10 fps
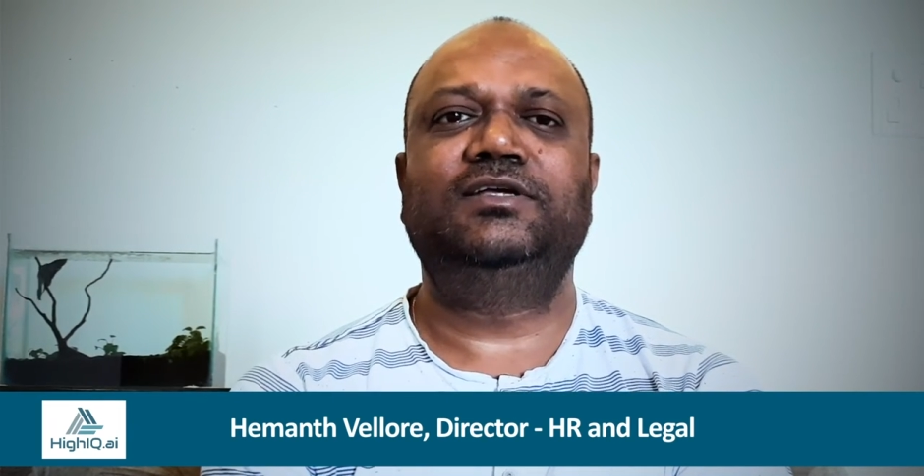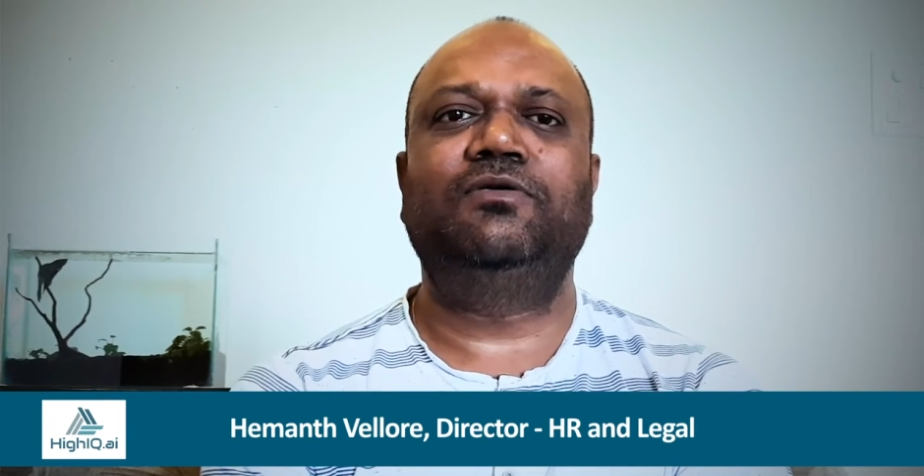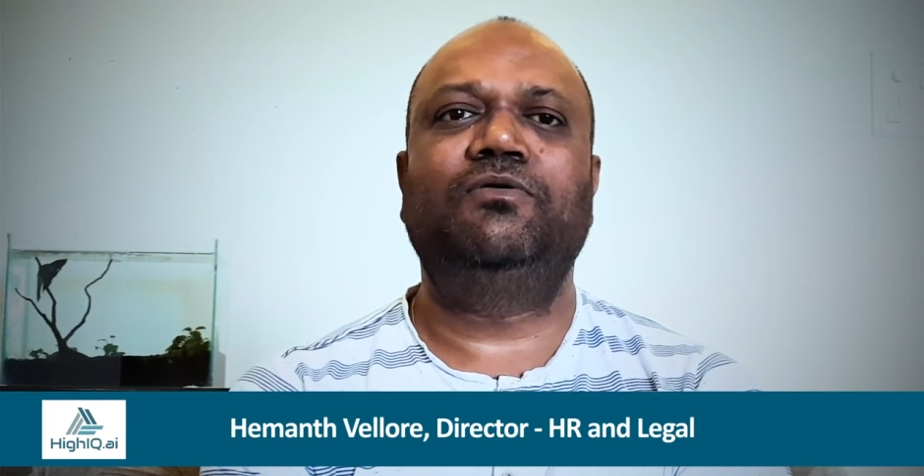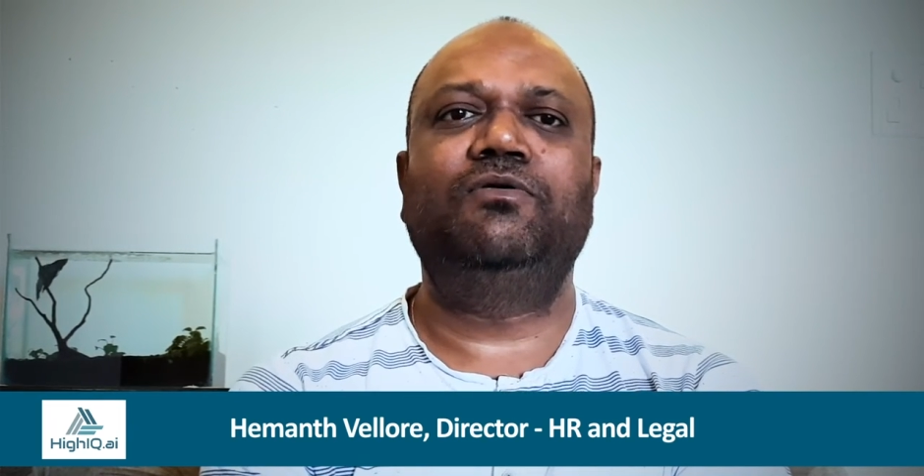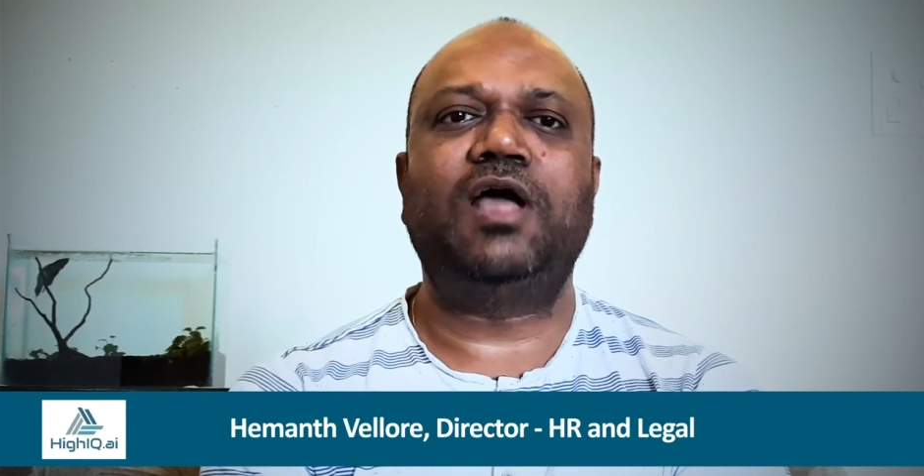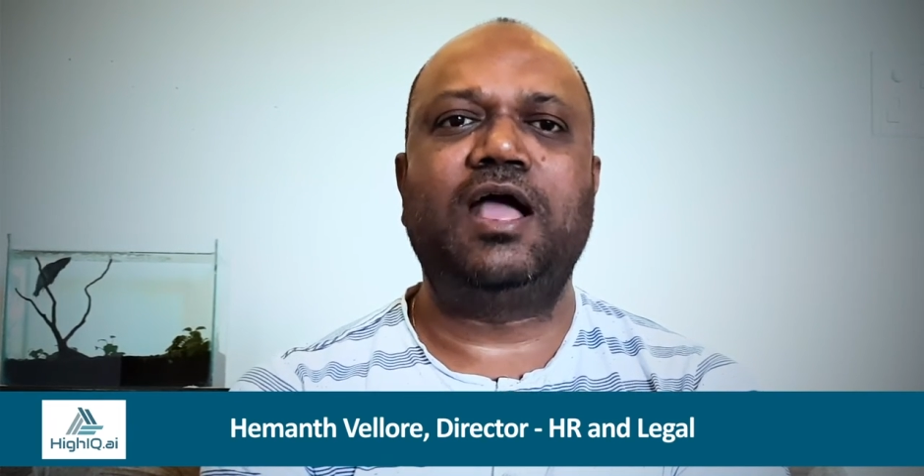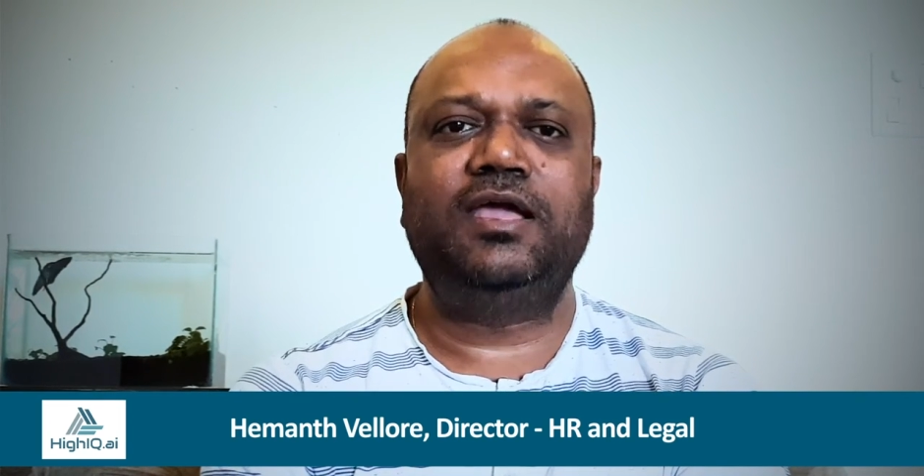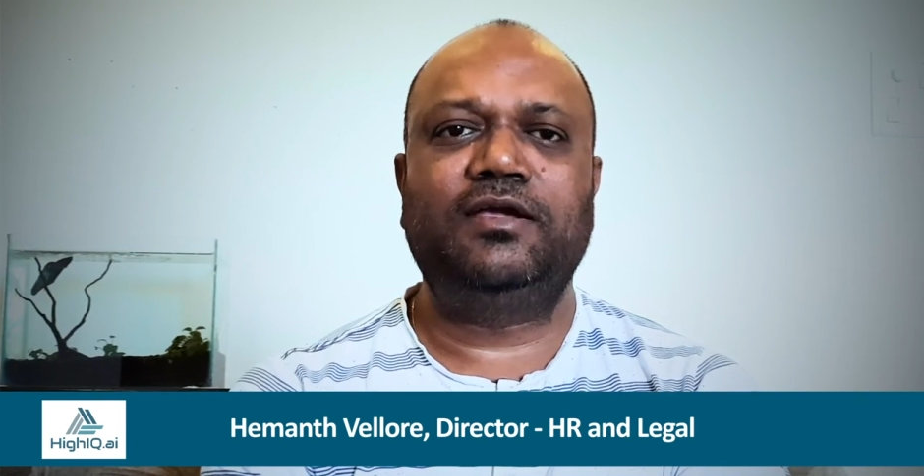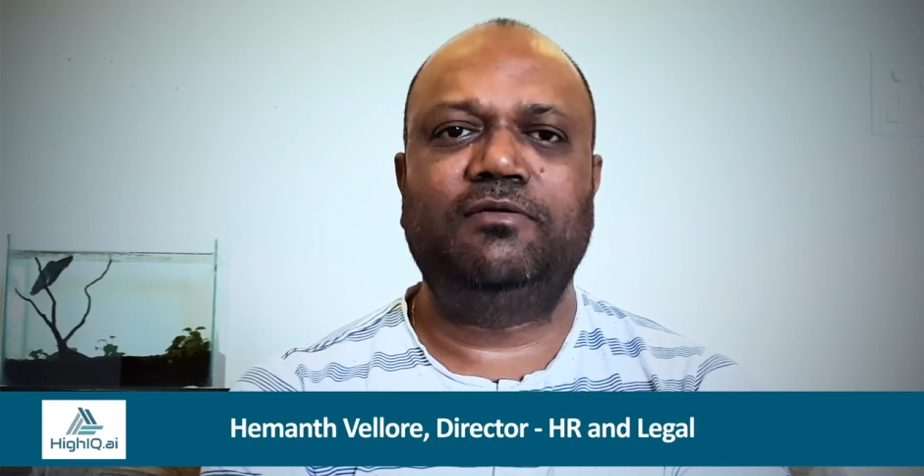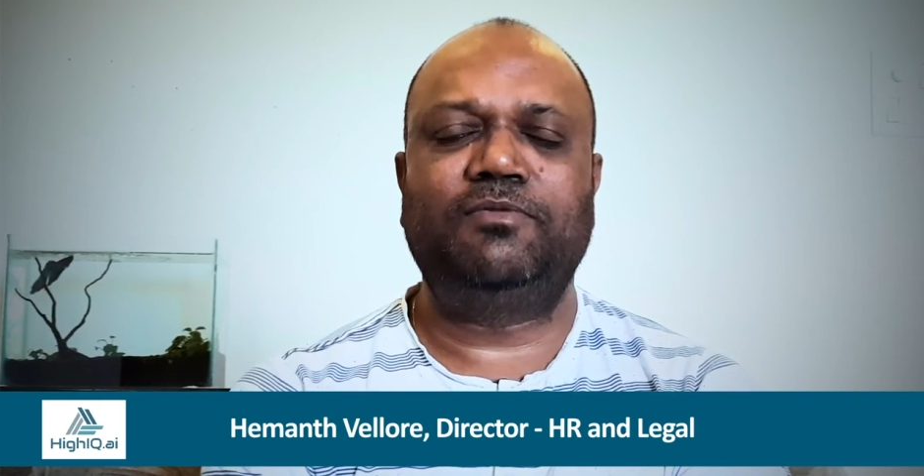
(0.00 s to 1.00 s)
our own
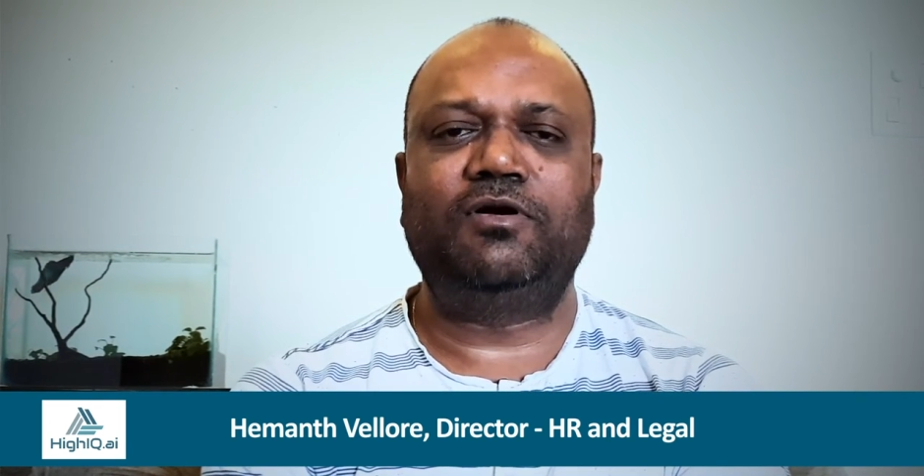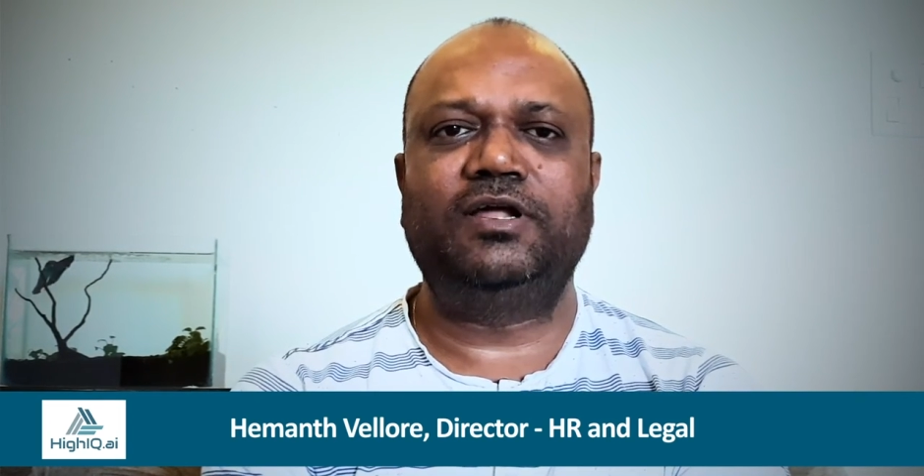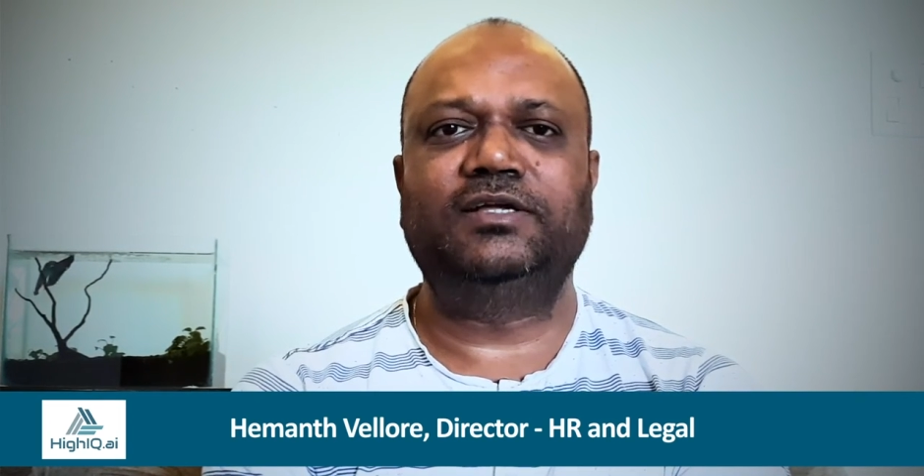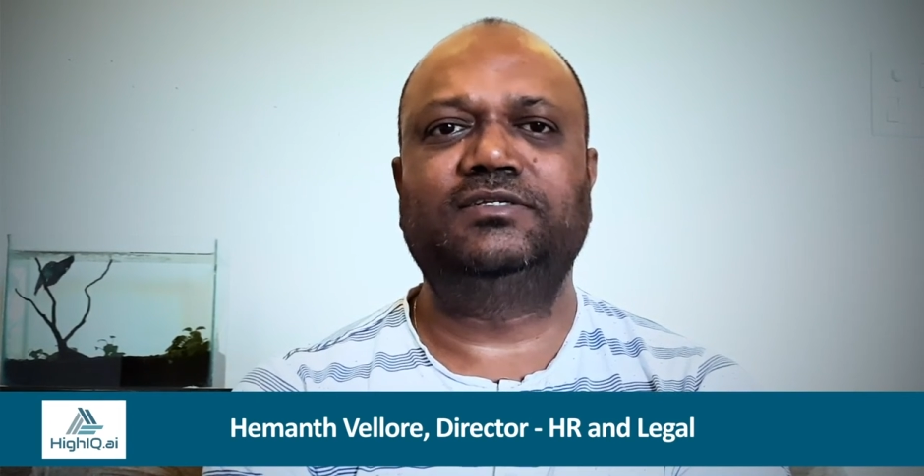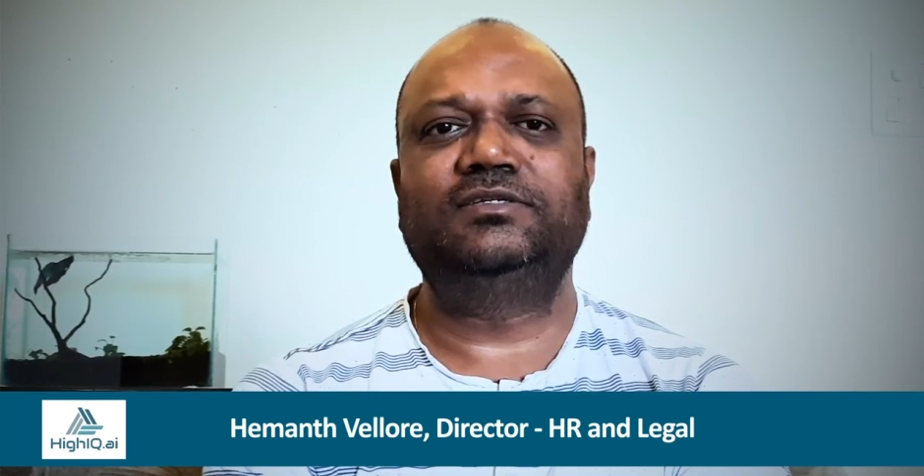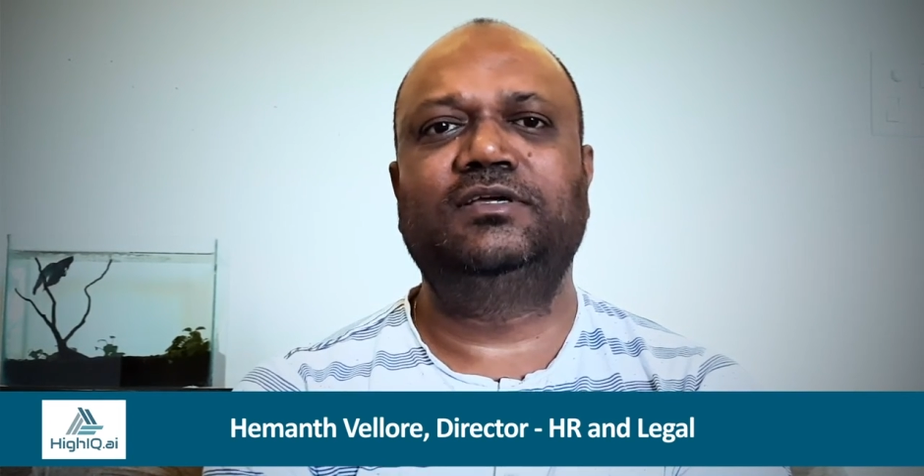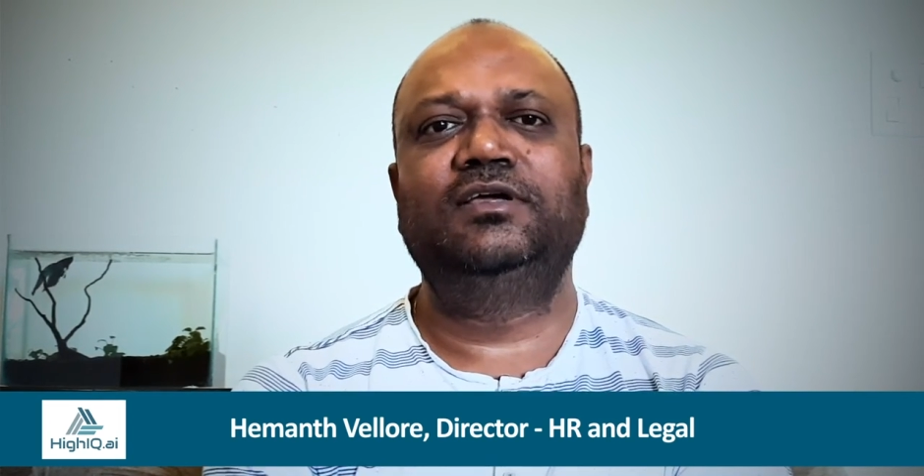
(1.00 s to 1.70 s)
HighIQ products,